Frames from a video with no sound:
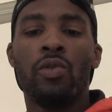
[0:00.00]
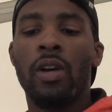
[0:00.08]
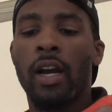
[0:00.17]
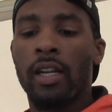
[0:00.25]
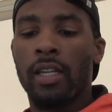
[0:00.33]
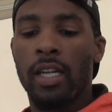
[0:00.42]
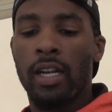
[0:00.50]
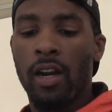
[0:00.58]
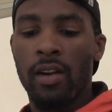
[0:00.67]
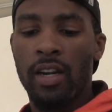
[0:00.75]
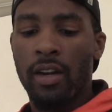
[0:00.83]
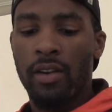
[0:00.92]
gotta get
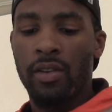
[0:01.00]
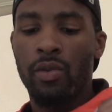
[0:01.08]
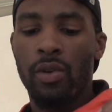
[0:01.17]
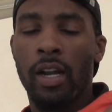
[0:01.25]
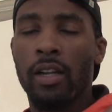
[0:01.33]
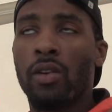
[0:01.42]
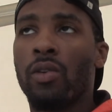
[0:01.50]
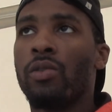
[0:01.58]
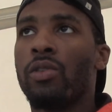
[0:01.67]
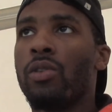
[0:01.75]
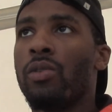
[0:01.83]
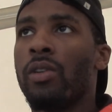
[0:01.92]
out here and you gotta go
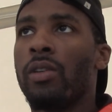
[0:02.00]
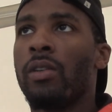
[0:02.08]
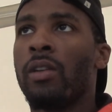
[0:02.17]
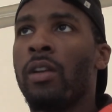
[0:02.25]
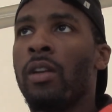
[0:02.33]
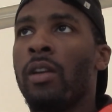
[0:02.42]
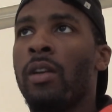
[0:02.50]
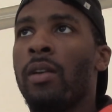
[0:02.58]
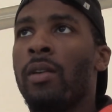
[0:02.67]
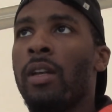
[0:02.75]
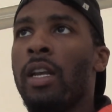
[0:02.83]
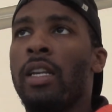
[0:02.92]
do it.
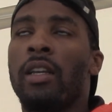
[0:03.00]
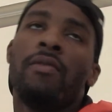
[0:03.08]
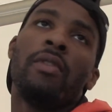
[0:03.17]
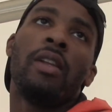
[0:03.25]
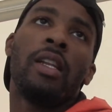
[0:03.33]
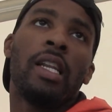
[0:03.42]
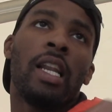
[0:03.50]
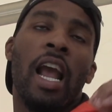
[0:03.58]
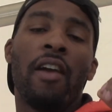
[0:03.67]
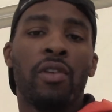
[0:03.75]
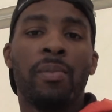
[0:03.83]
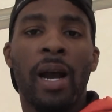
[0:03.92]
And
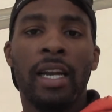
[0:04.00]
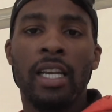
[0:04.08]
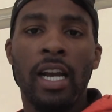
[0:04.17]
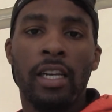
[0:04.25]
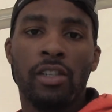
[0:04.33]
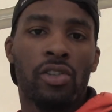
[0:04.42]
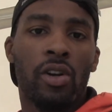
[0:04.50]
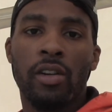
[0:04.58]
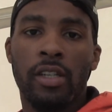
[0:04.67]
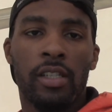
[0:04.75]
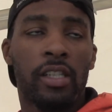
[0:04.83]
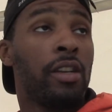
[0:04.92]
everybody gotta start
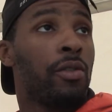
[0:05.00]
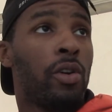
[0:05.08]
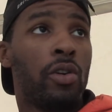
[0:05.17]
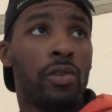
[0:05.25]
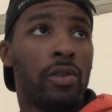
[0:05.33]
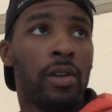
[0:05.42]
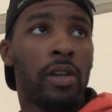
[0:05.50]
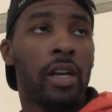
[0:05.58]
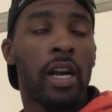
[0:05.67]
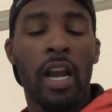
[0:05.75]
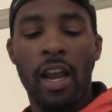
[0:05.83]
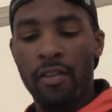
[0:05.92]
at zero.
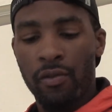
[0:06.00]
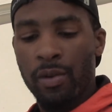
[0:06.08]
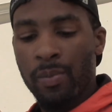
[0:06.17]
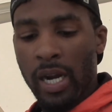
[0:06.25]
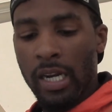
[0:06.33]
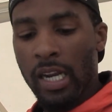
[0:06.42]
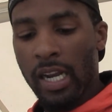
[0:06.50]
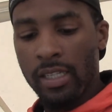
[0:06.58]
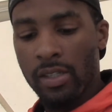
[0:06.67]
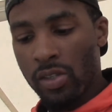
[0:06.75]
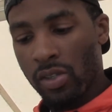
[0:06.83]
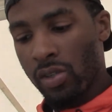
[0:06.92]
Everybody has
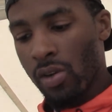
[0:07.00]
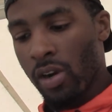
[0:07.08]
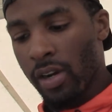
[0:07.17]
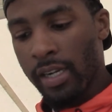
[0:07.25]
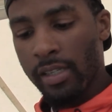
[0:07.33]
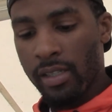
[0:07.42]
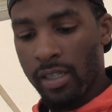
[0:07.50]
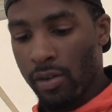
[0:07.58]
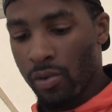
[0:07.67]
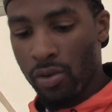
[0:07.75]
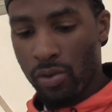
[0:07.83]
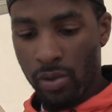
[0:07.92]
to start at
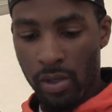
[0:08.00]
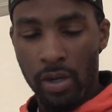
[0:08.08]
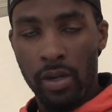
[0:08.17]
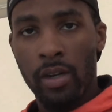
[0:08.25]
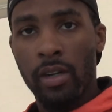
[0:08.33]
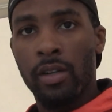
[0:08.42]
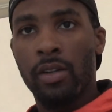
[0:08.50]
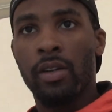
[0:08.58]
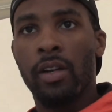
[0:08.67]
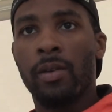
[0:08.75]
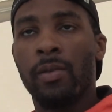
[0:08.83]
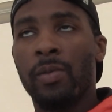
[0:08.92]
zero. You
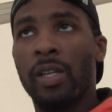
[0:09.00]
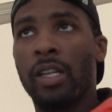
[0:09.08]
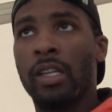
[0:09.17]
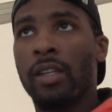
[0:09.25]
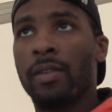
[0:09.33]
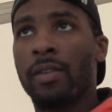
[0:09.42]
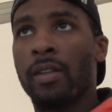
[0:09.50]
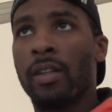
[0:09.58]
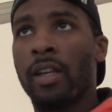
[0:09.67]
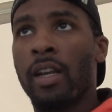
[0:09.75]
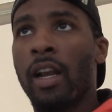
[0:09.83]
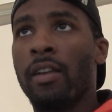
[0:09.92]
know what I mean?
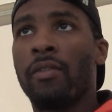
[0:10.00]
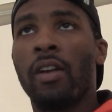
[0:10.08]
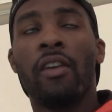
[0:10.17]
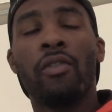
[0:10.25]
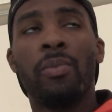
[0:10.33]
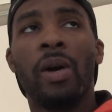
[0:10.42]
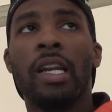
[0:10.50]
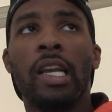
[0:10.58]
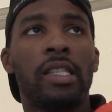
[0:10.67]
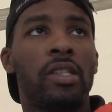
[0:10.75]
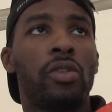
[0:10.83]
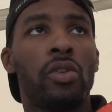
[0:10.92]
Everybody
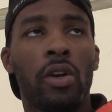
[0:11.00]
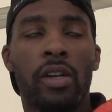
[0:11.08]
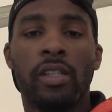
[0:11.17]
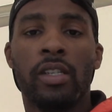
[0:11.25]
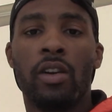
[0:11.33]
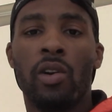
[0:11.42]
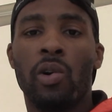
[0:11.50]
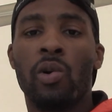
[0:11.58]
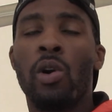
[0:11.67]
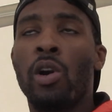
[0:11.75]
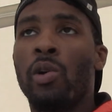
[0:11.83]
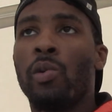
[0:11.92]
has to start at zero.
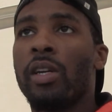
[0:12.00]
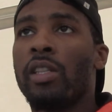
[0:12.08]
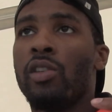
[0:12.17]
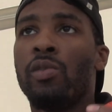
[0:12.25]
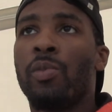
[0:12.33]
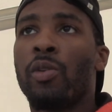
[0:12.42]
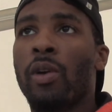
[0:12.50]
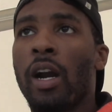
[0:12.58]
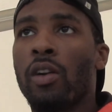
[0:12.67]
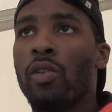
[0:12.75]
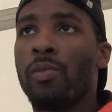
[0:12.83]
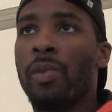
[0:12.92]
Whether you
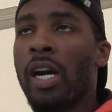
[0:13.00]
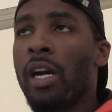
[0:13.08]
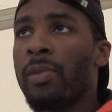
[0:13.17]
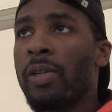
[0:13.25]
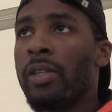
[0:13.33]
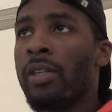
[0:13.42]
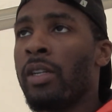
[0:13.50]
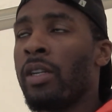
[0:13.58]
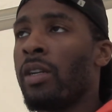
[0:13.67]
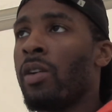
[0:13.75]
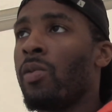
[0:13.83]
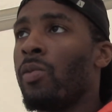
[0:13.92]
Barack Obama,
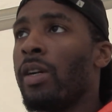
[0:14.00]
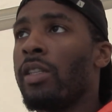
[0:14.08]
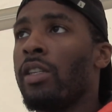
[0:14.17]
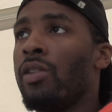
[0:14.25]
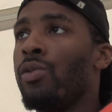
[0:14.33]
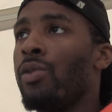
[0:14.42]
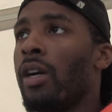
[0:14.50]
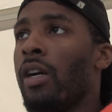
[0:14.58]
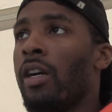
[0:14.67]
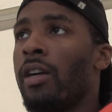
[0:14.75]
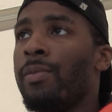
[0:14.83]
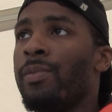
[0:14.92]
whether you
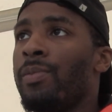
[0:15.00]
um,